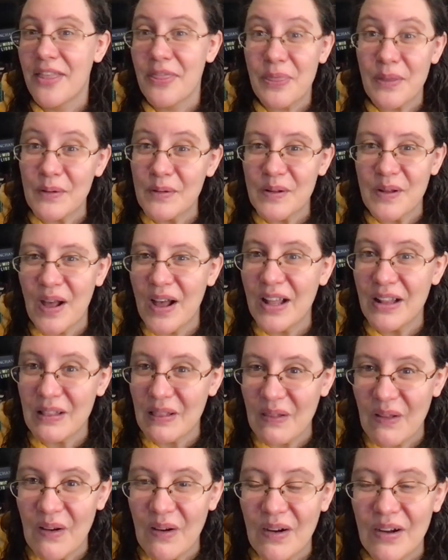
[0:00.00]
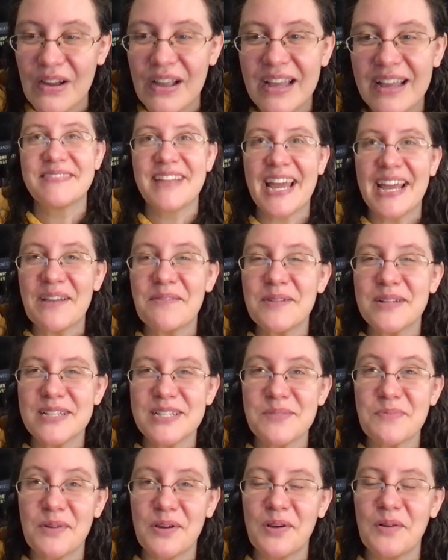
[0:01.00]
They're not long. I am going to
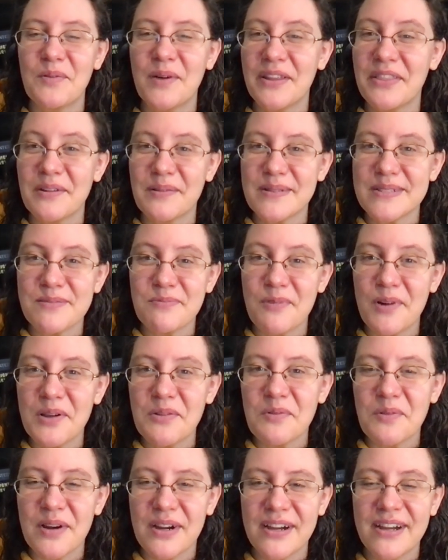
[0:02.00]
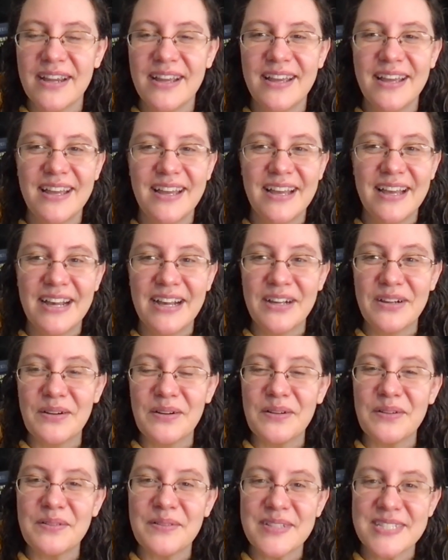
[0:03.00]
spoil one. There was one where a
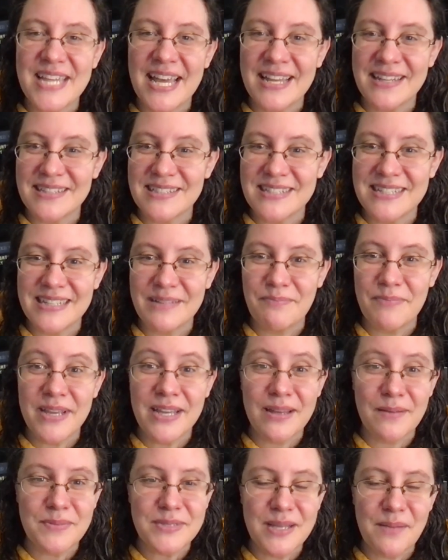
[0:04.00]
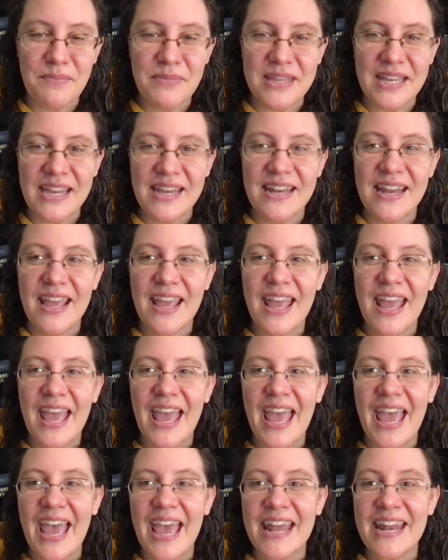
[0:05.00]
girl was asked to pick up something
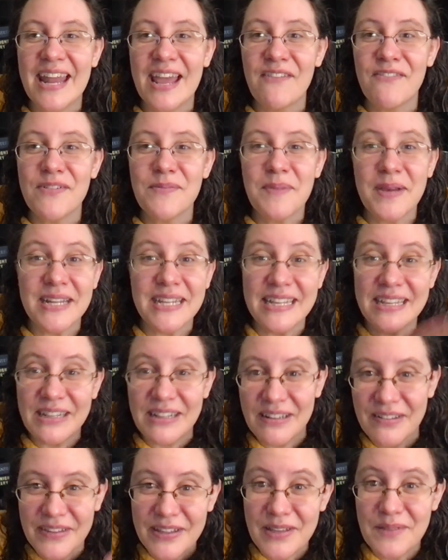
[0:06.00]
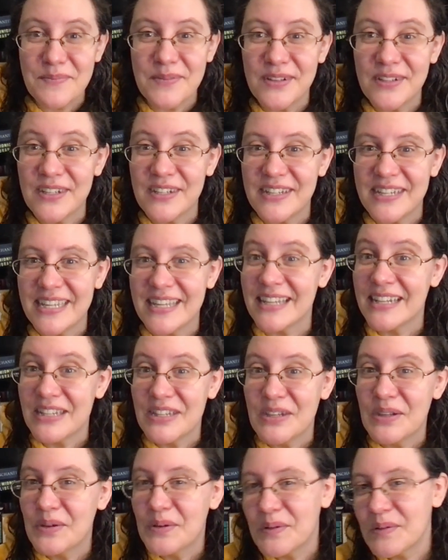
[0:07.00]
and everybody in the community
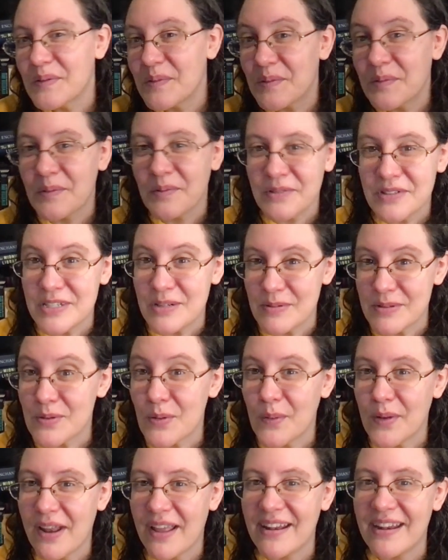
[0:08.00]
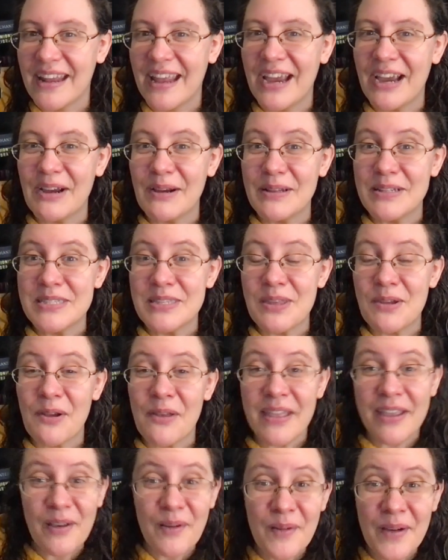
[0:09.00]
knew she was going on an errand. So they're all
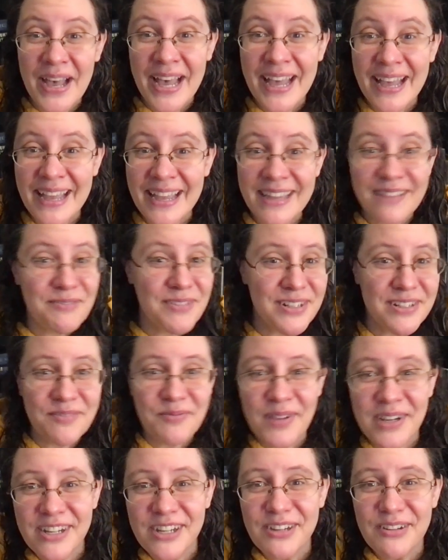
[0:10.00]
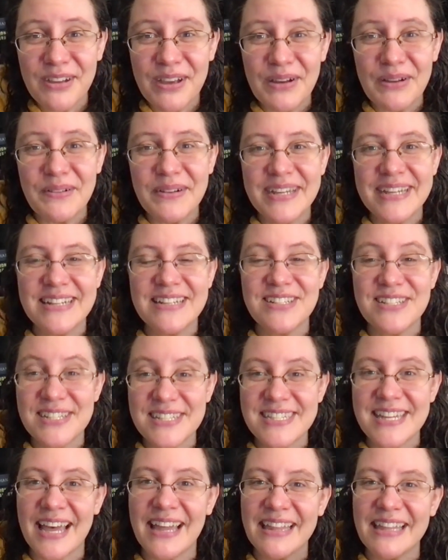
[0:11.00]
like, oh, hi, where, where are you going? And she's
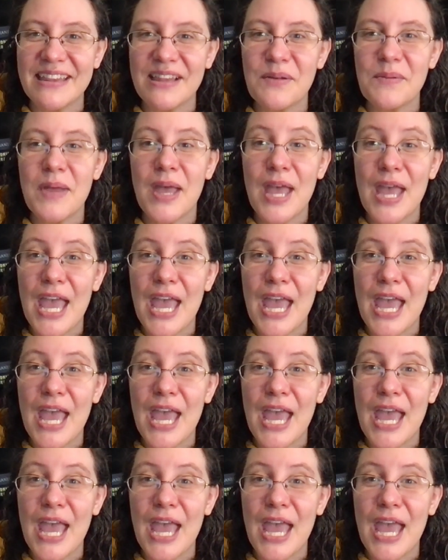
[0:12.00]
telling them.